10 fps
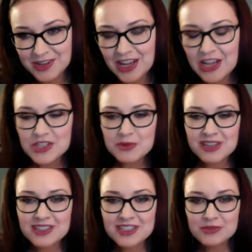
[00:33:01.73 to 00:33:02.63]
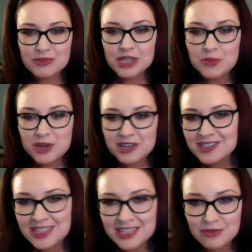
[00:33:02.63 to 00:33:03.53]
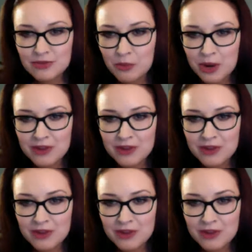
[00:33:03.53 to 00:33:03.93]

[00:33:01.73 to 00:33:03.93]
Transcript: So we've got this really weird, sticky wide